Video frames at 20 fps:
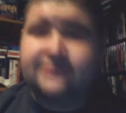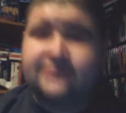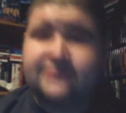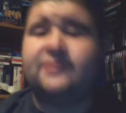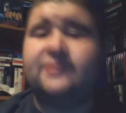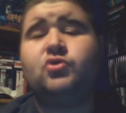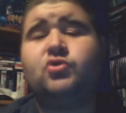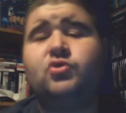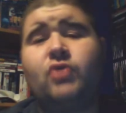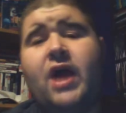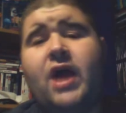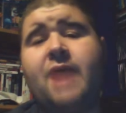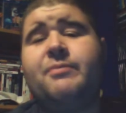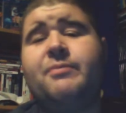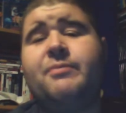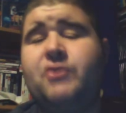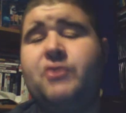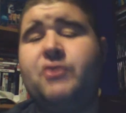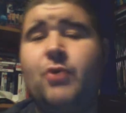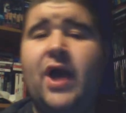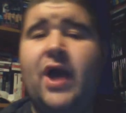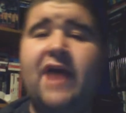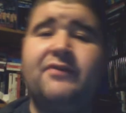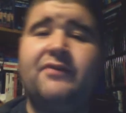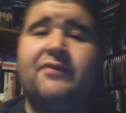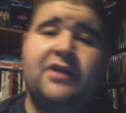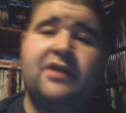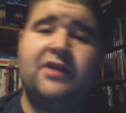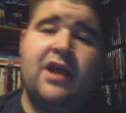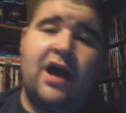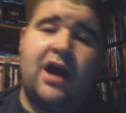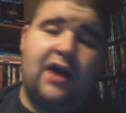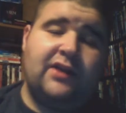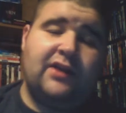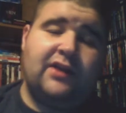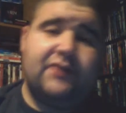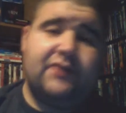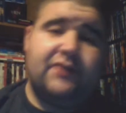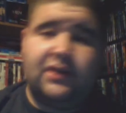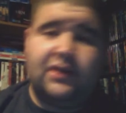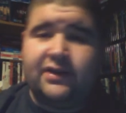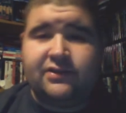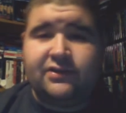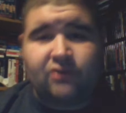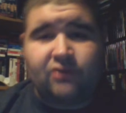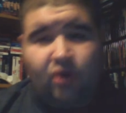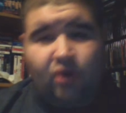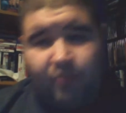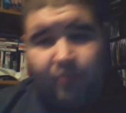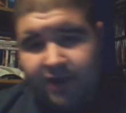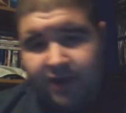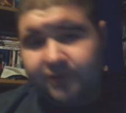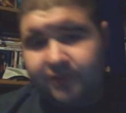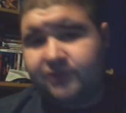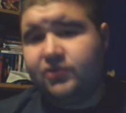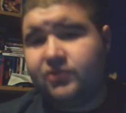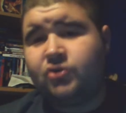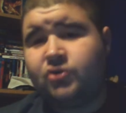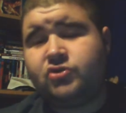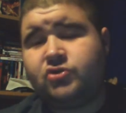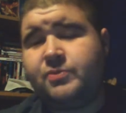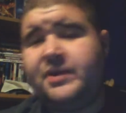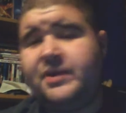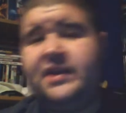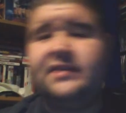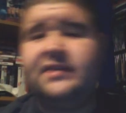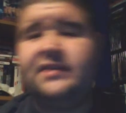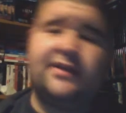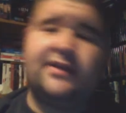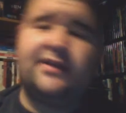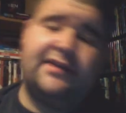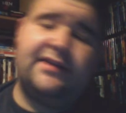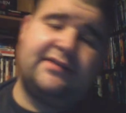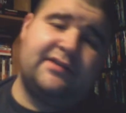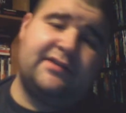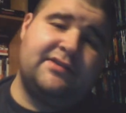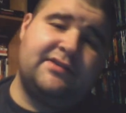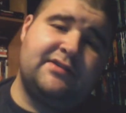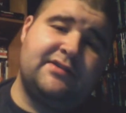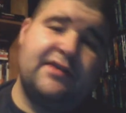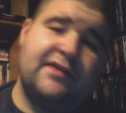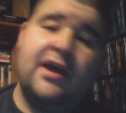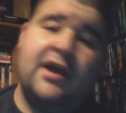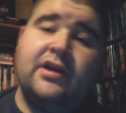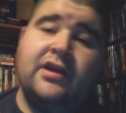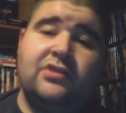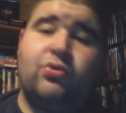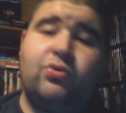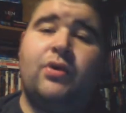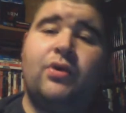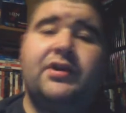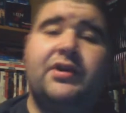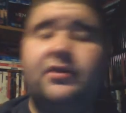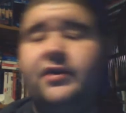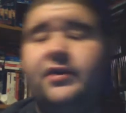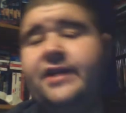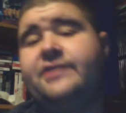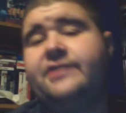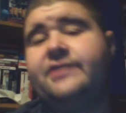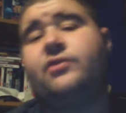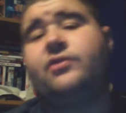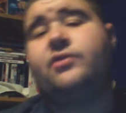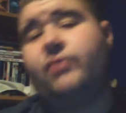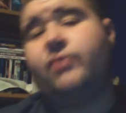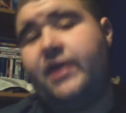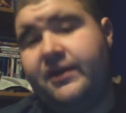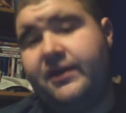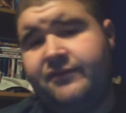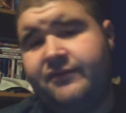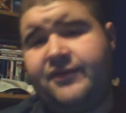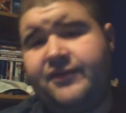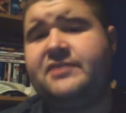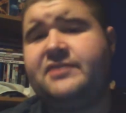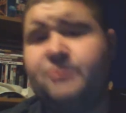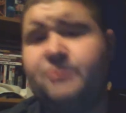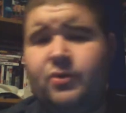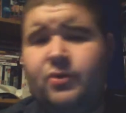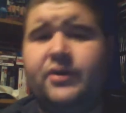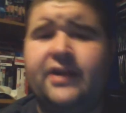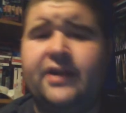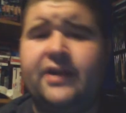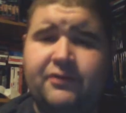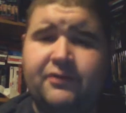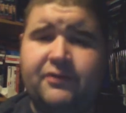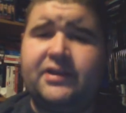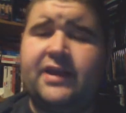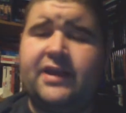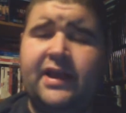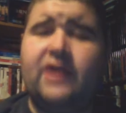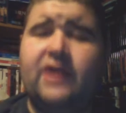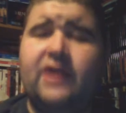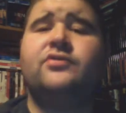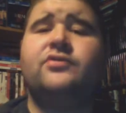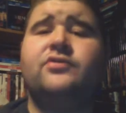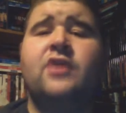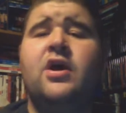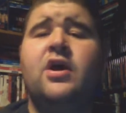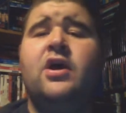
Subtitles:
Subscribe if you haven't. I'll leave the links to all my other social media sites, such as Twitter, Instagram, Facebook, and everything else.